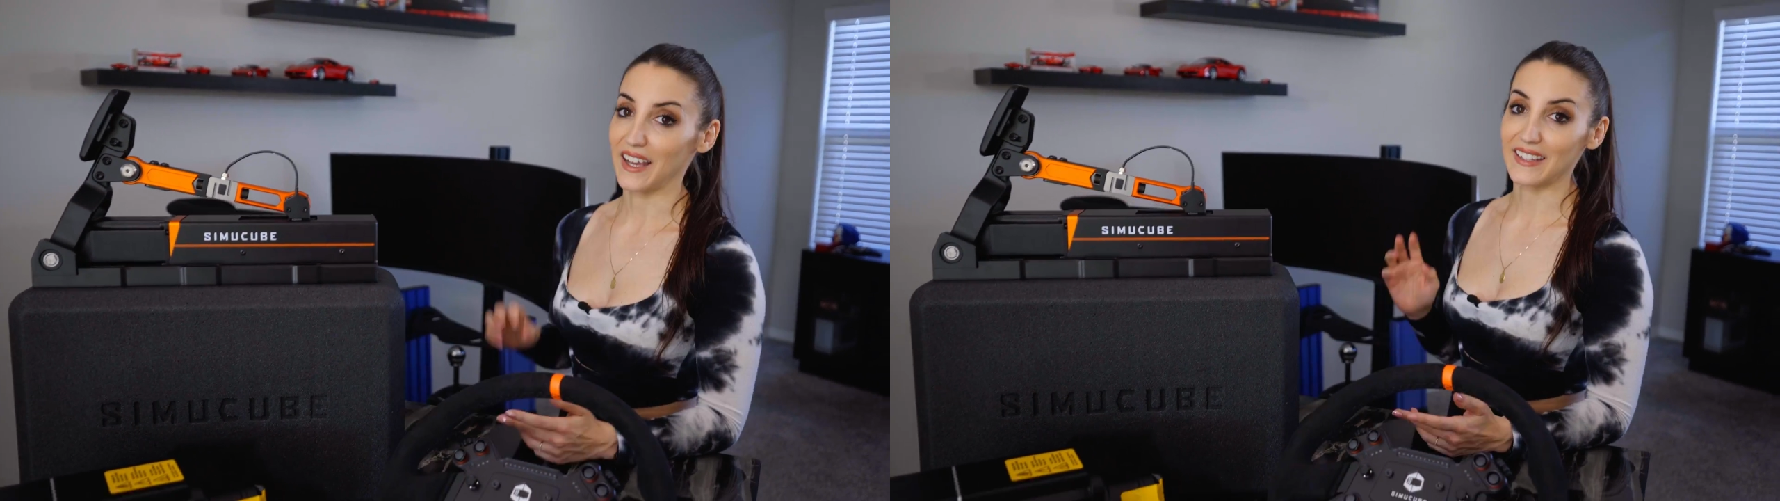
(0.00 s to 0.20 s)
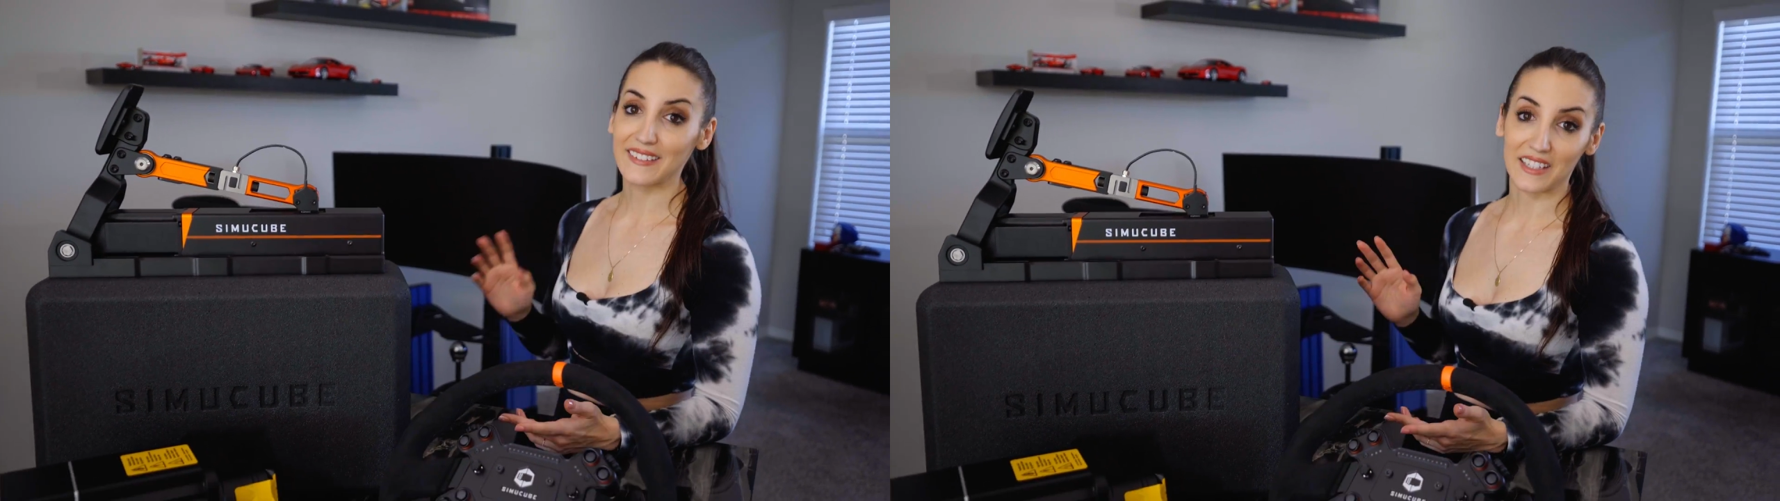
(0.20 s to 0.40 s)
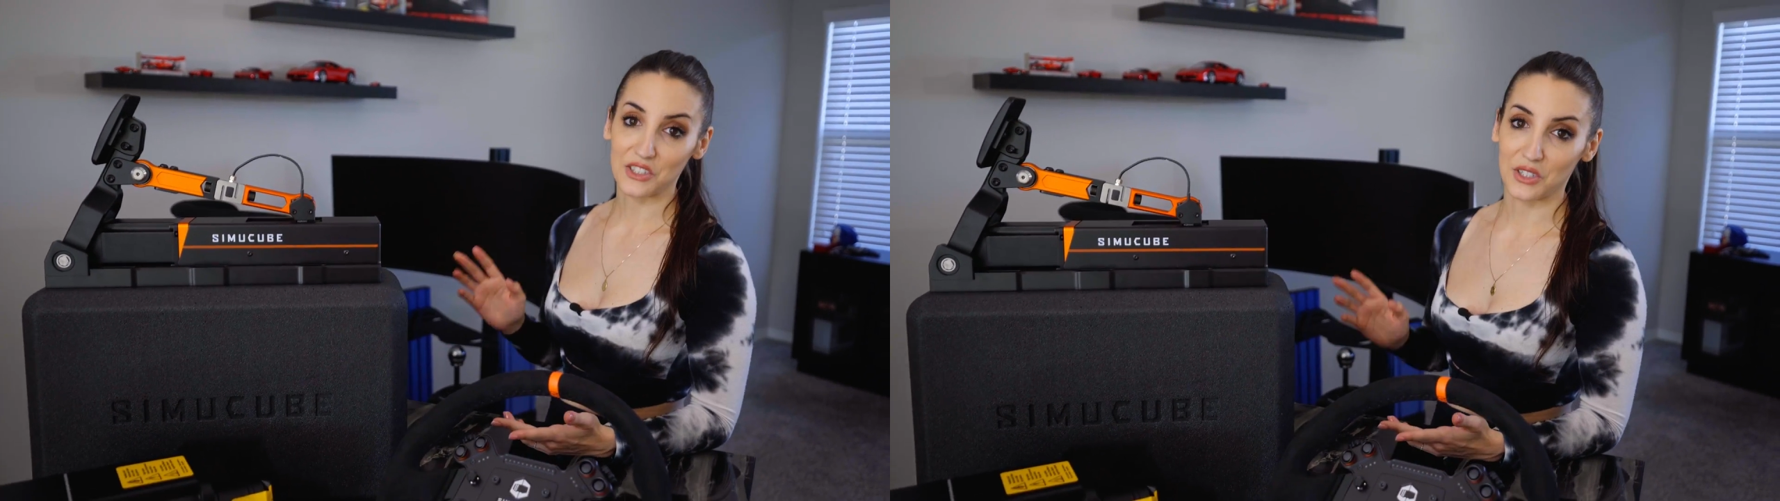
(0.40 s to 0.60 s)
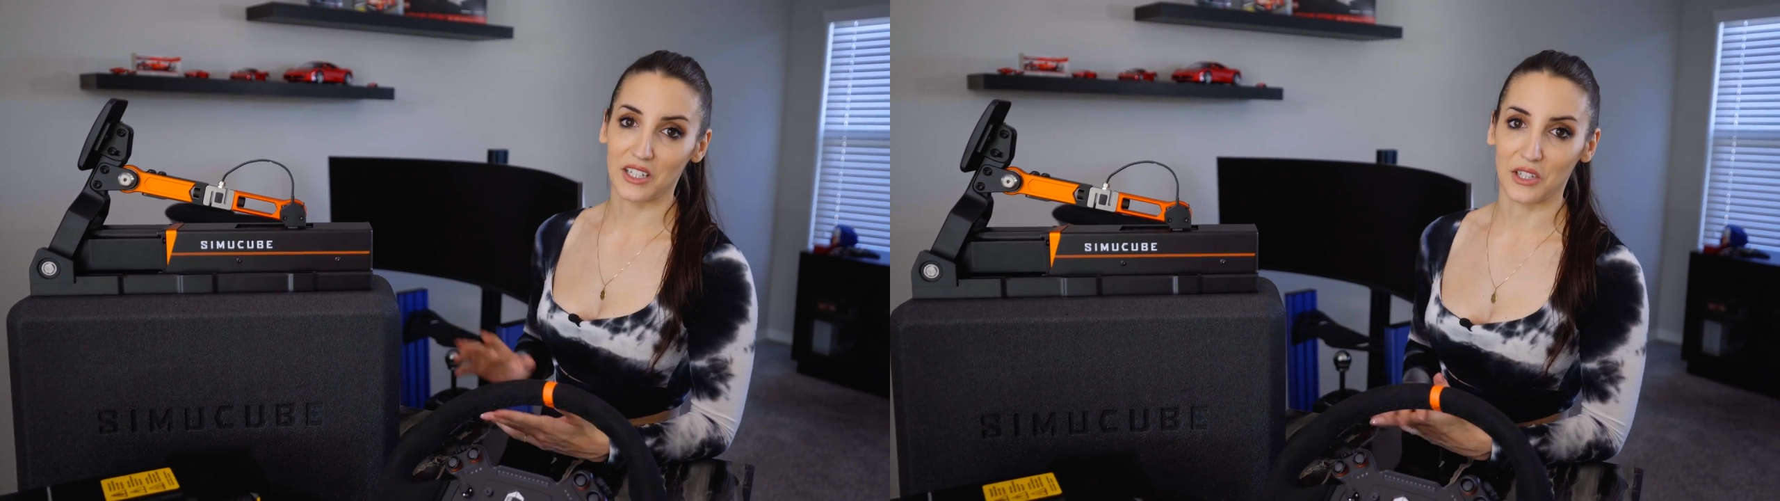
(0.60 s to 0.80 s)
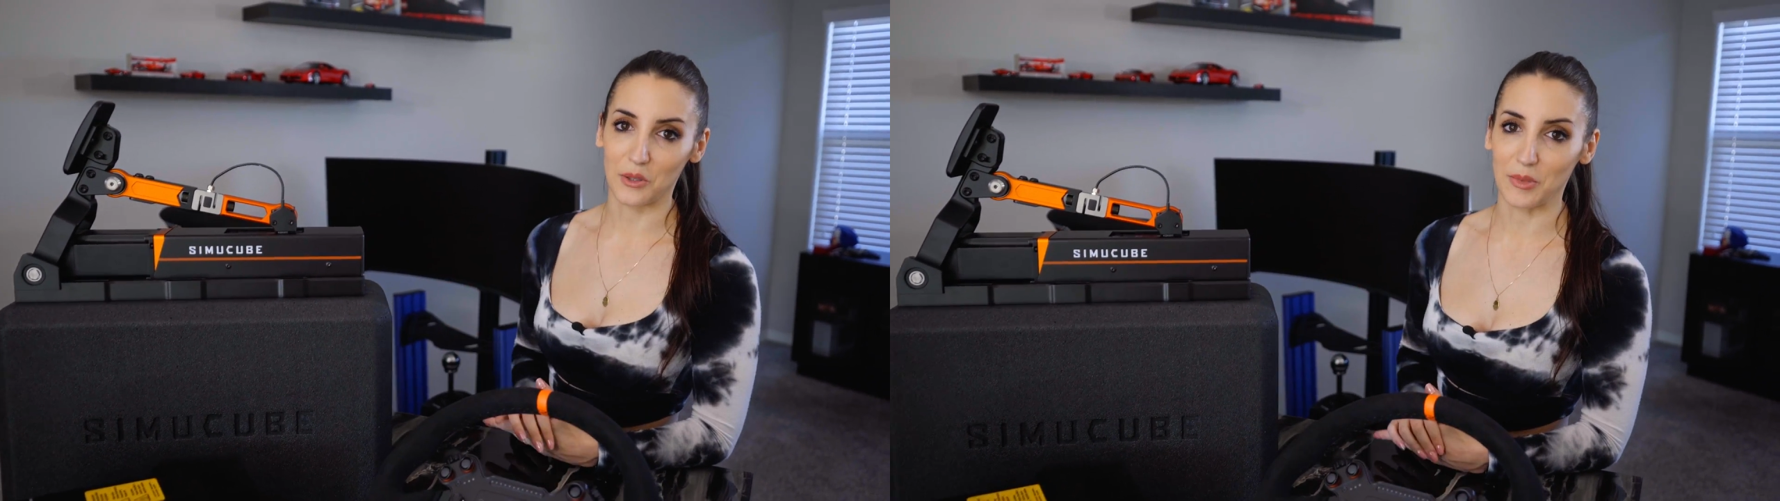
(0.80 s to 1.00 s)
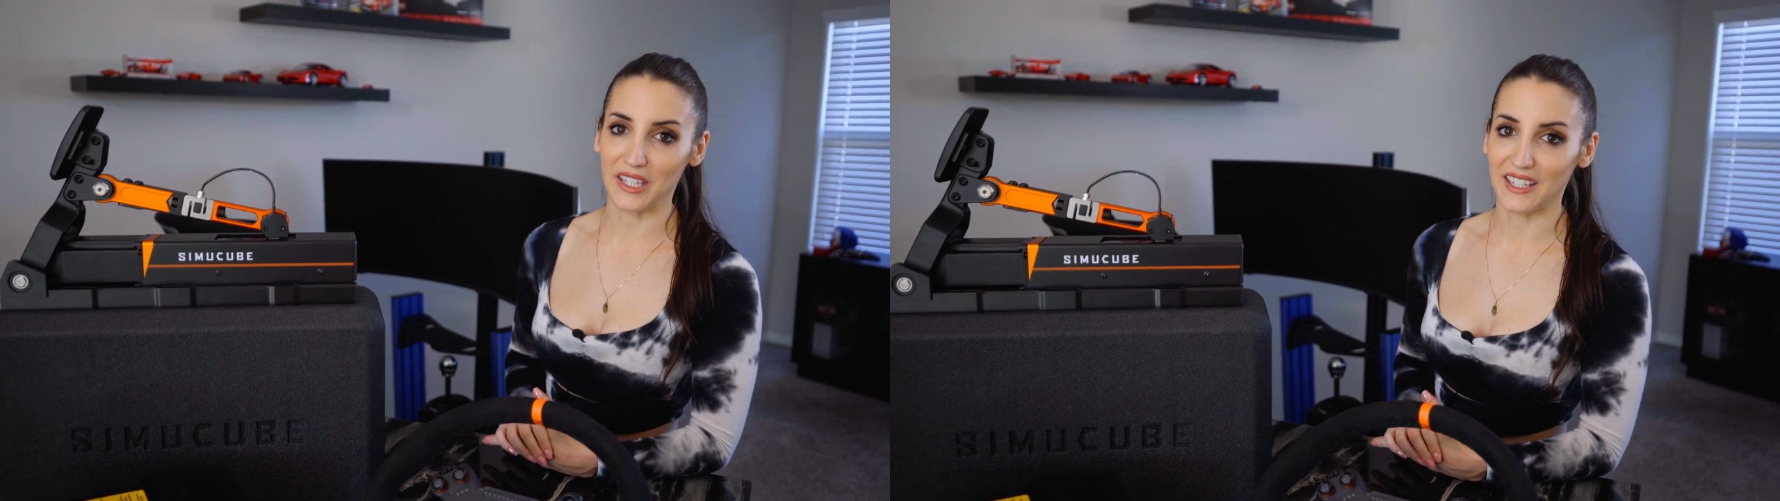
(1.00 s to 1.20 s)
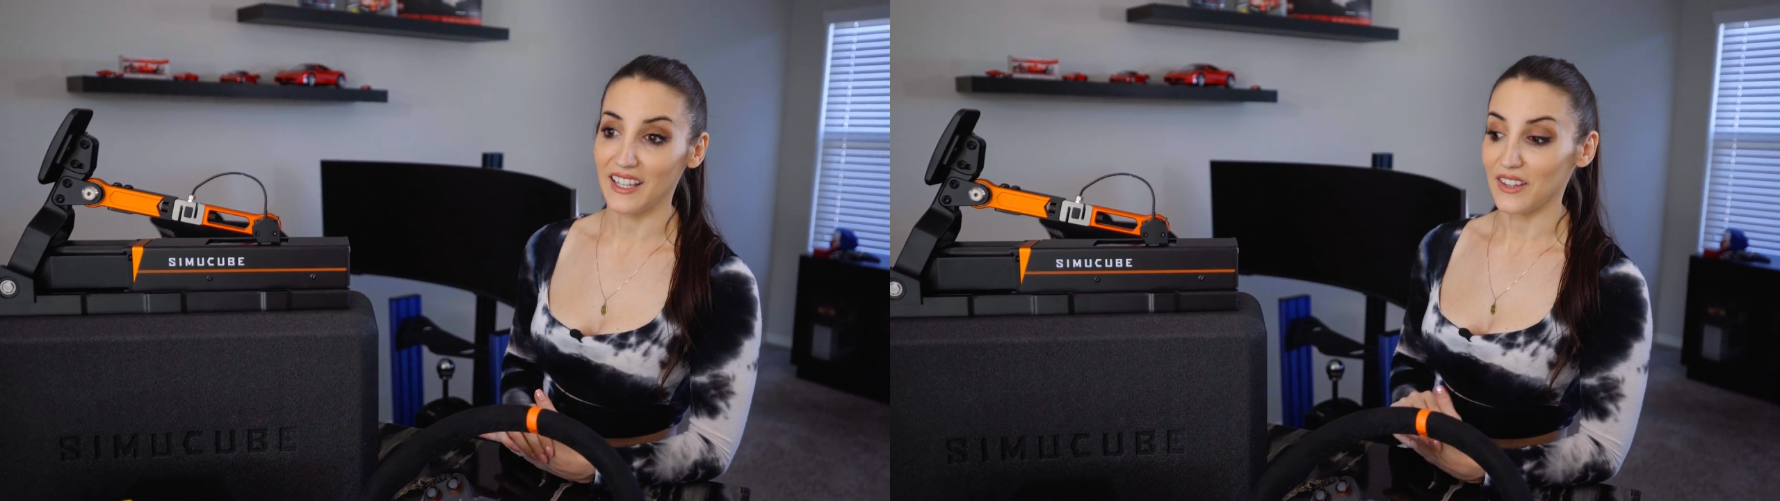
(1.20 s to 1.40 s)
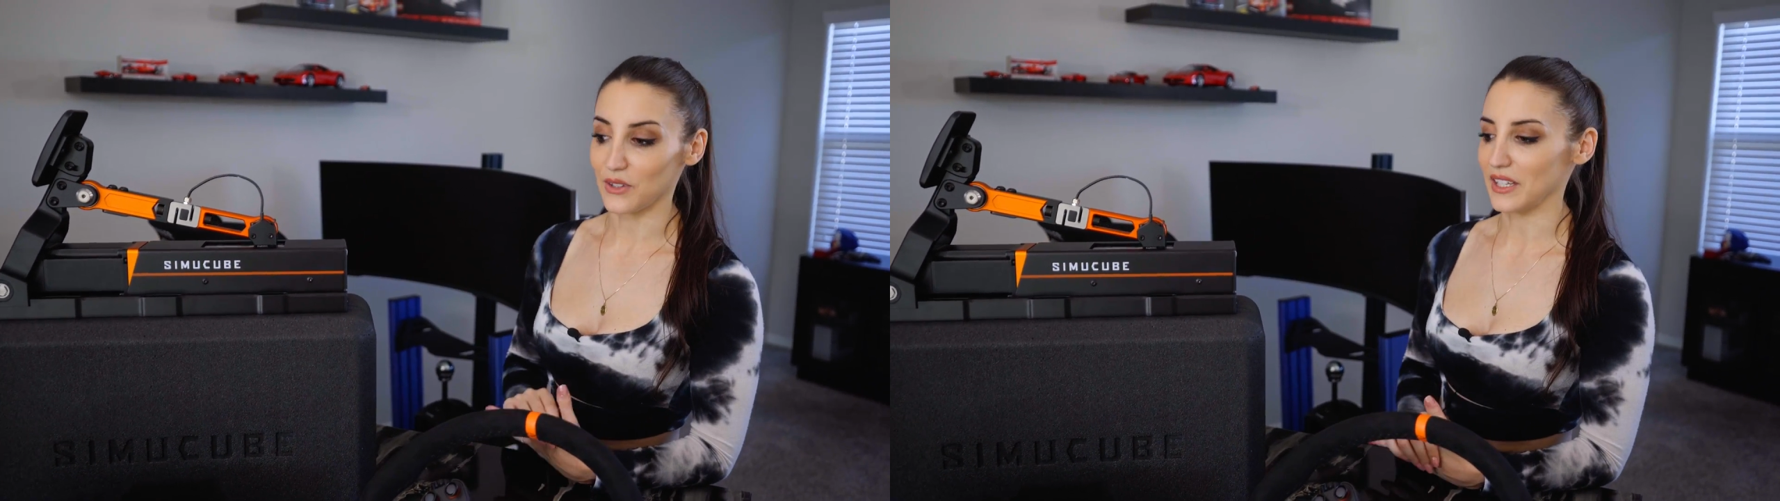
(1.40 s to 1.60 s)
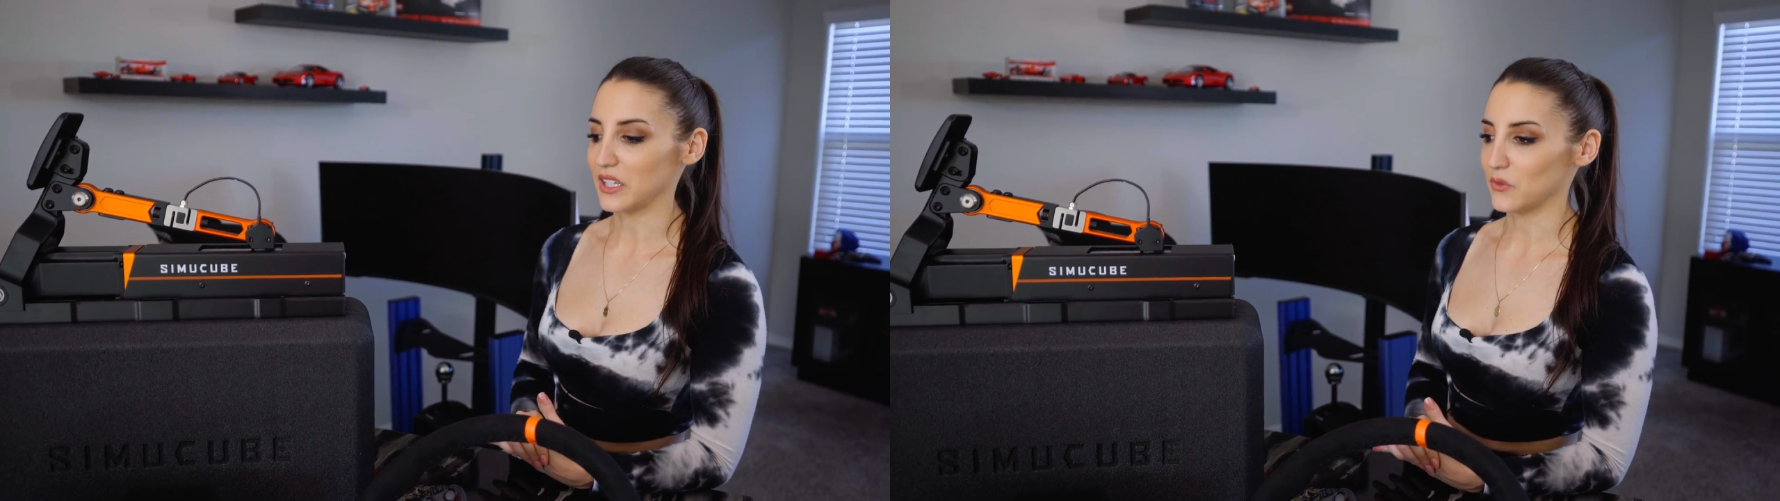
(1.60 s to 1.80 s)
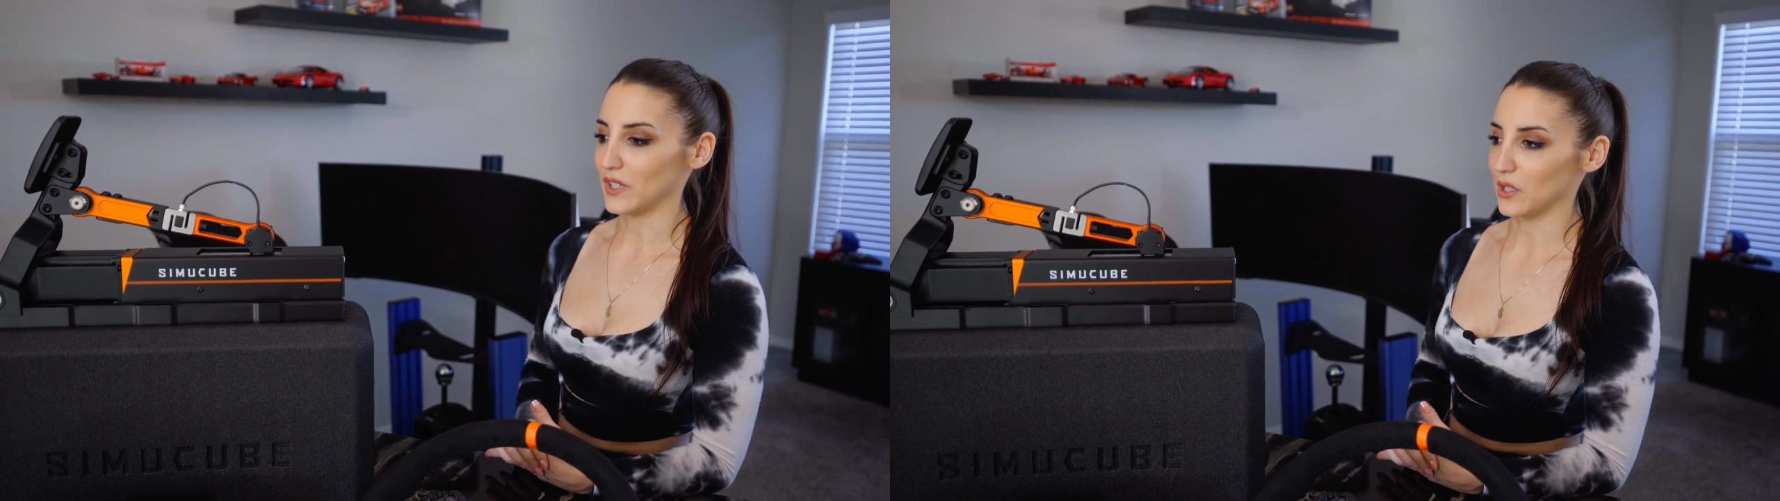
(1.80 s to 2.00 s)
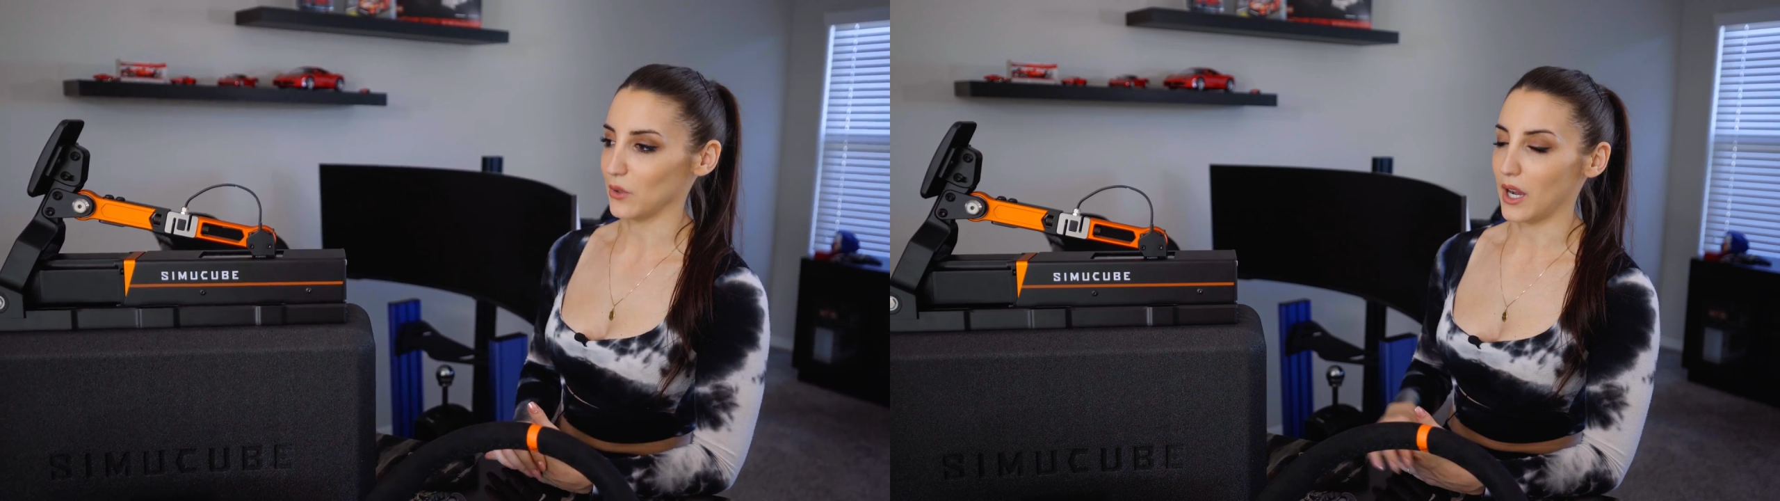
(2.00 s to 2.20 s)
and it's actually gonna be the next video.